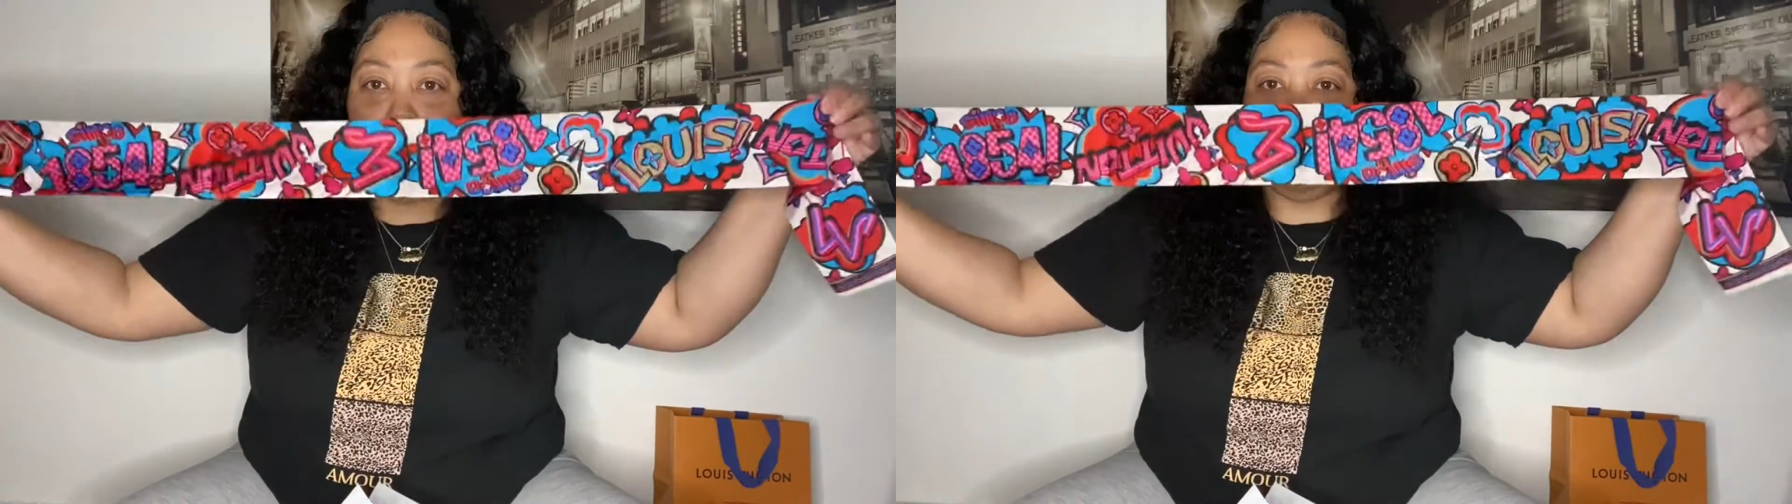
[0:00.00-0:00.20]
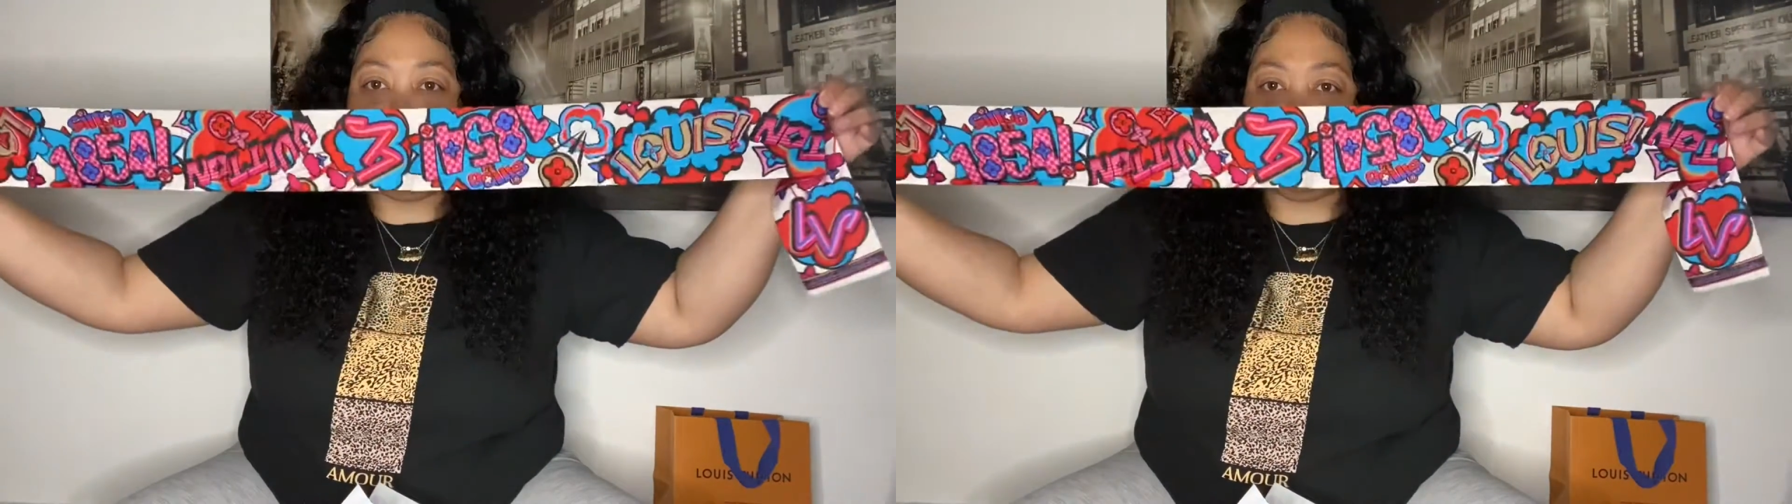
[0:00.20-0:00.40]

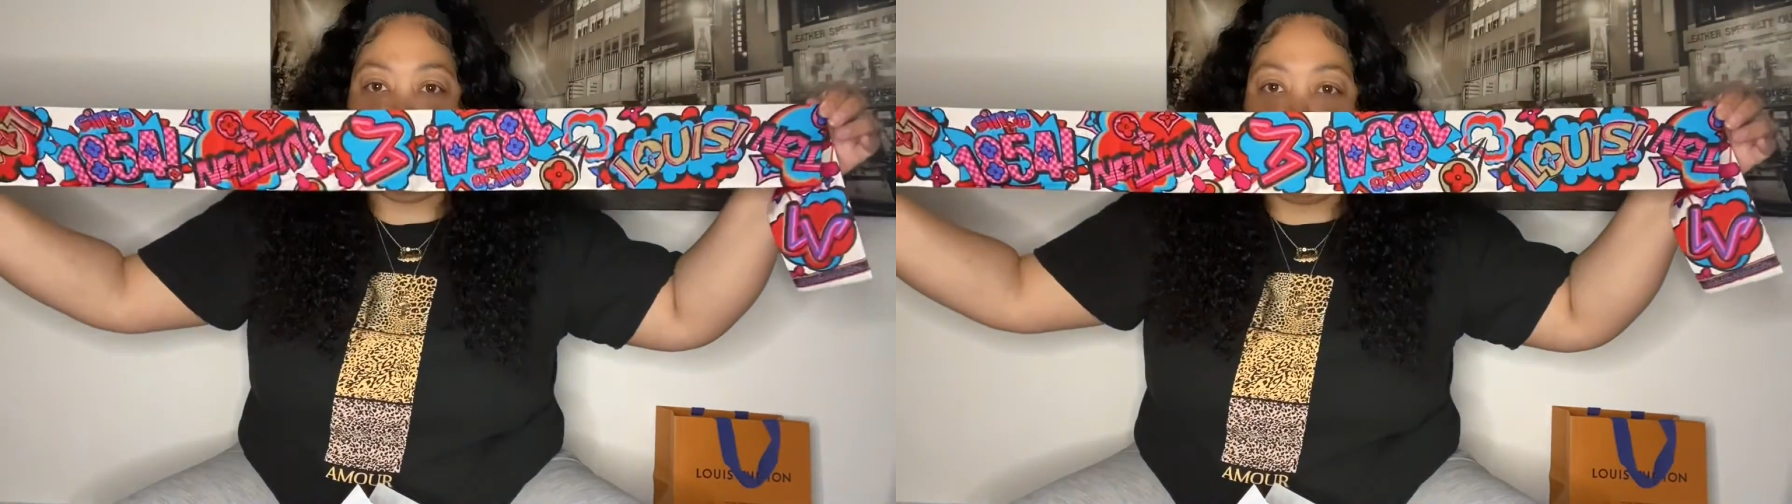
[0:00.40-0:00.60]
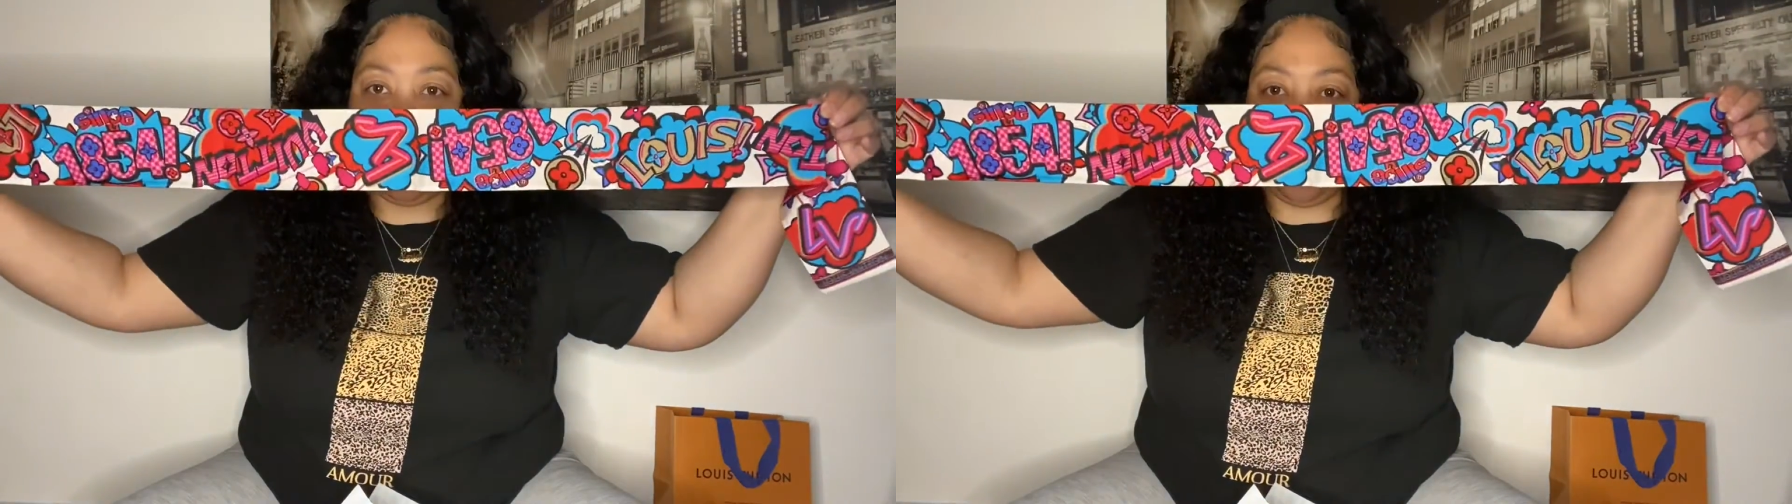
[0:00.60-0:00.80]

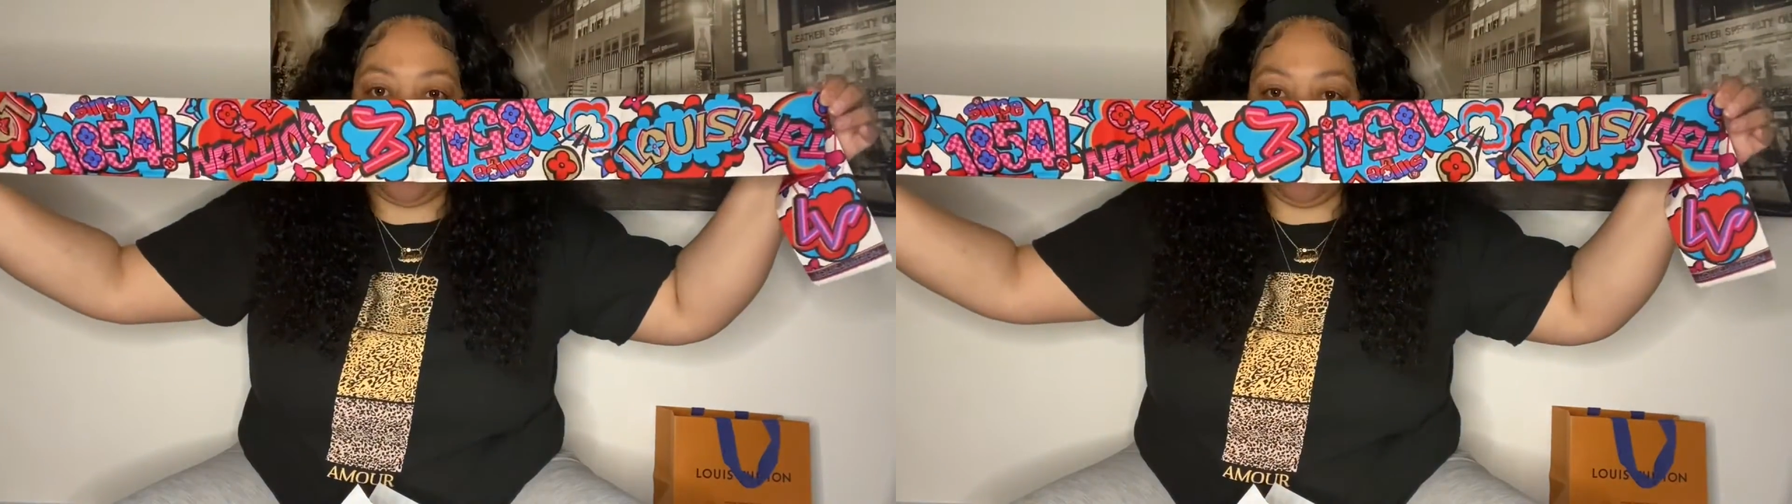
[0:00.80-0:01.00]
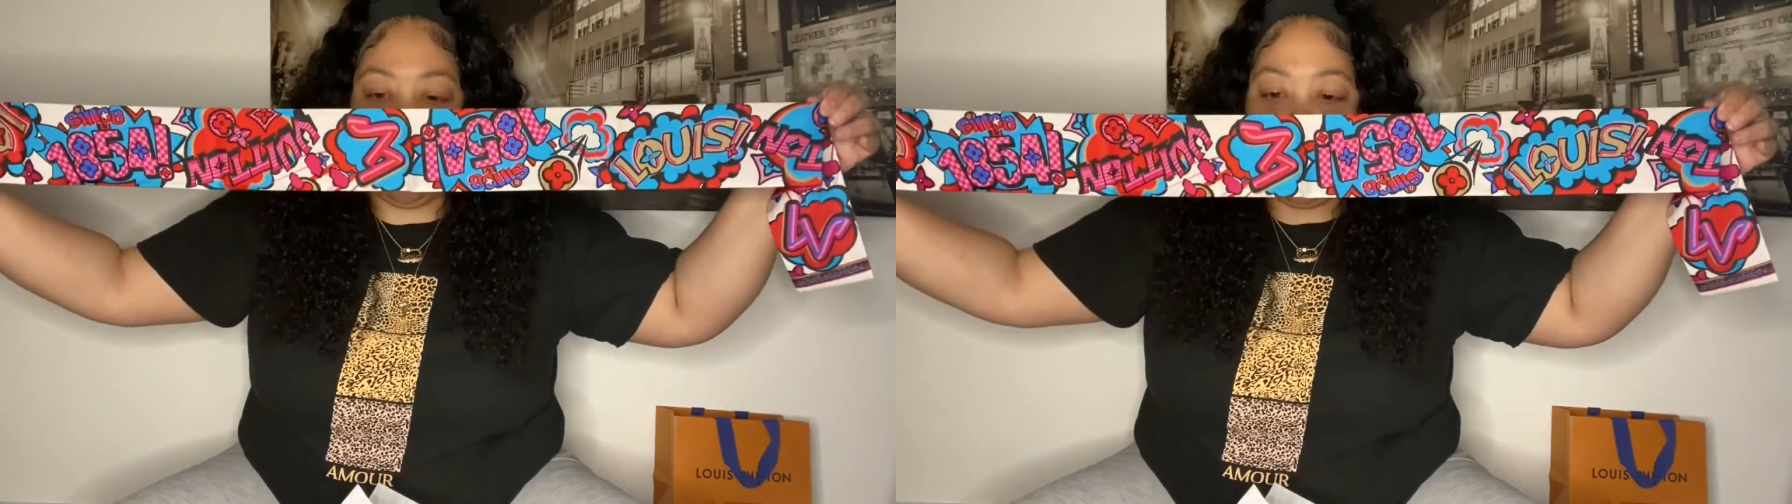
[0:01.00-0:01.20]
beautiful or
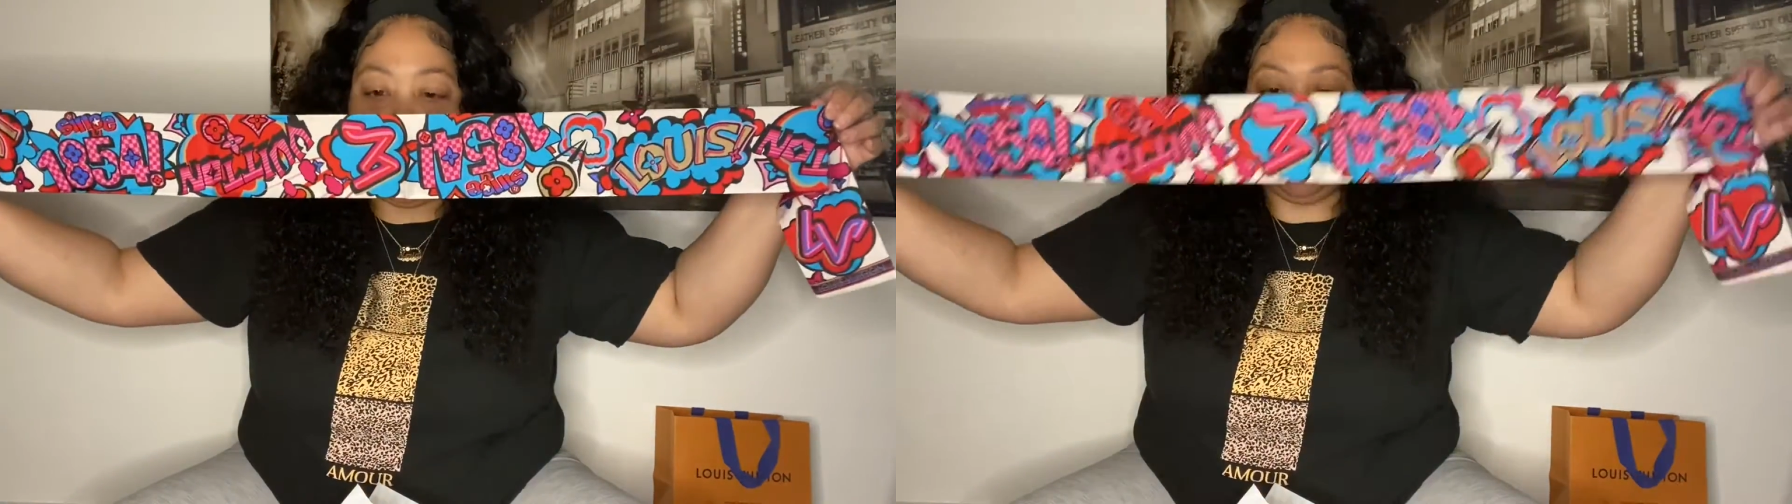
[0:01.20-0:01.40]
what?